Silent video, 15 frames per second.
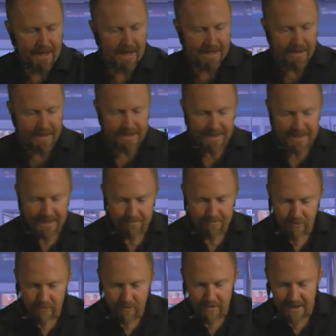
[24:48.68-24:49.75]
And I can add
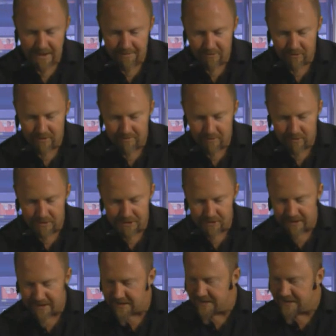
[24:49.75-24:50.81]
more and more and more, so
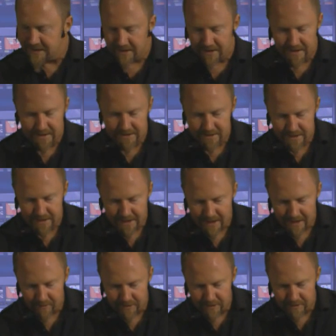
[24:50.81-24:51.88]
I can decide, yeah,
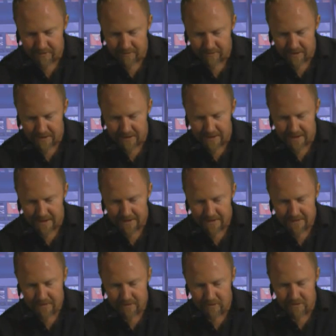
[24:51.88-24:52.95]
I want to
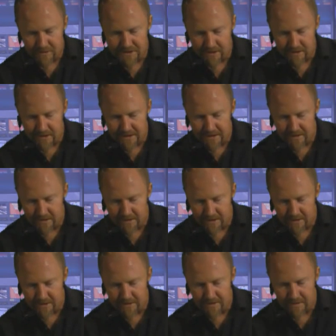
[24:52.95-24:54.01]
also
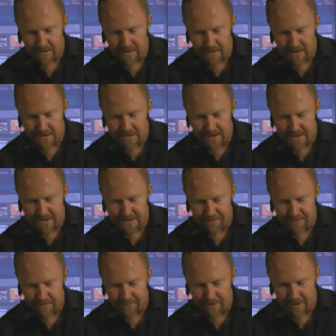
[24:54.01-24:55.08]
learn a
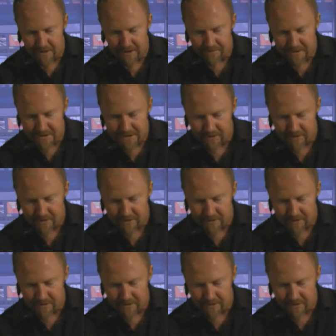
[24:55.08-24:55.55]
different part of it.